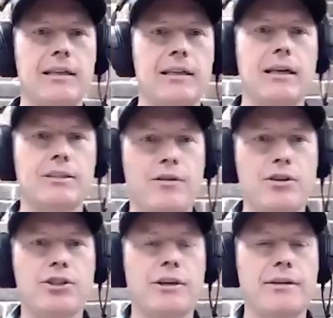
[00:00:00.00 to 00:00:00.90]
as far as
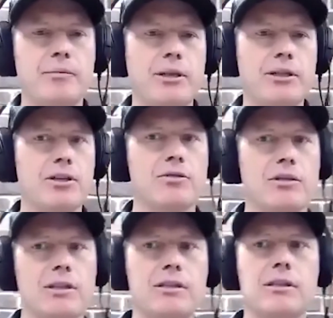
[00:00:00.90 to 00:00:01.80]
your information goes,
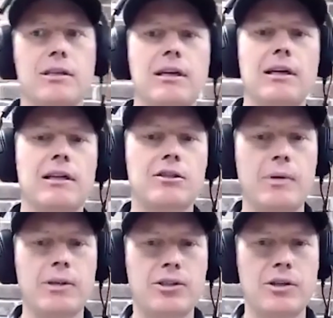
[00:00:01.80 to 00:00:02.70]
let's
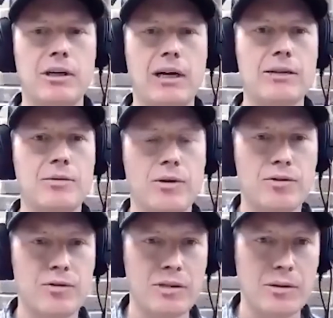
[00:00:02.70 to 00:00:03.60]
make sure as we go
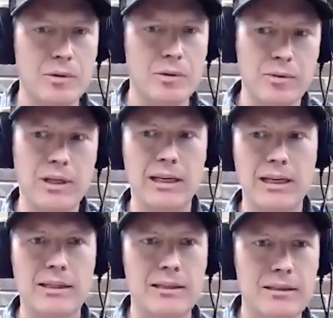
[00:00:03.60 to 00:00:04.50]
through this that we put that
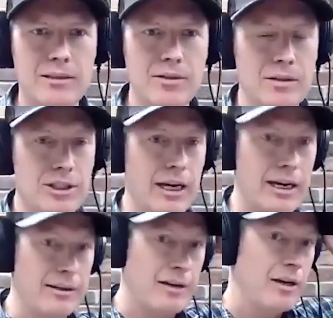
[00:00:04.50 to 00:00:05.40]
into the
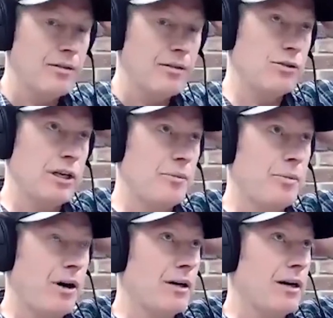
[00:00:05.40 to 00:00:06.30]
chat. For those that are
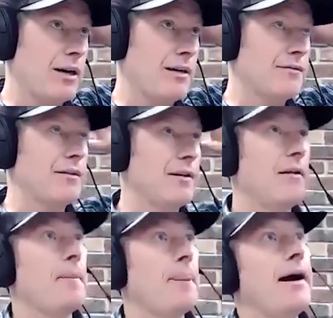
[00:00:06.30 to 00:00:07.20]
part of
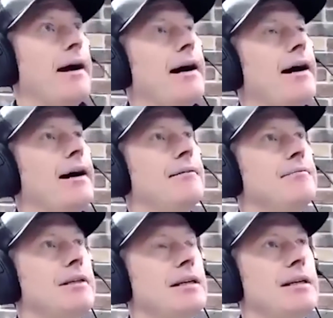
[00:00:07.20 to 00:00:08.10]

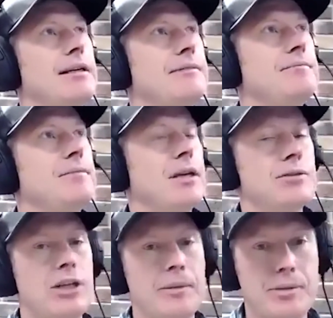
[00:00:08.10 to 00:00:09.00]
the
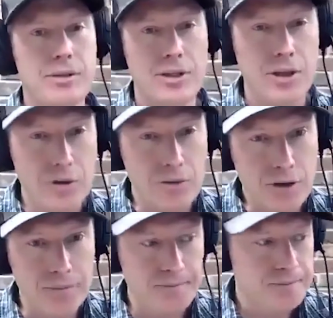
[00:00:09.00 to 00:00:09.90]
Champion CO
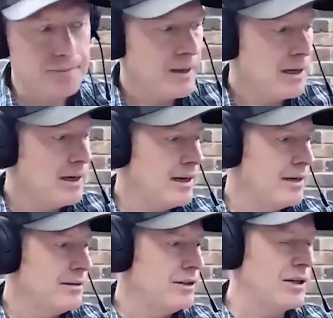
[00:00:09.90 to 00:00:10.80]
group,
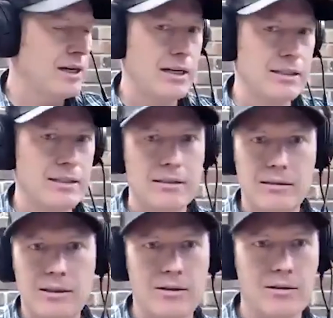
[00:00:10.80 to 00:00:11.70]
you guys
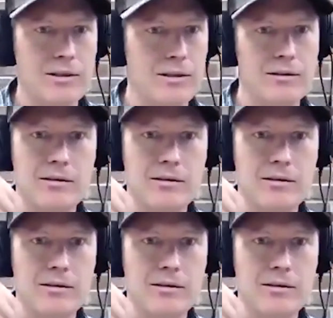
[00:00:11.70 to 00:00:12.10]
can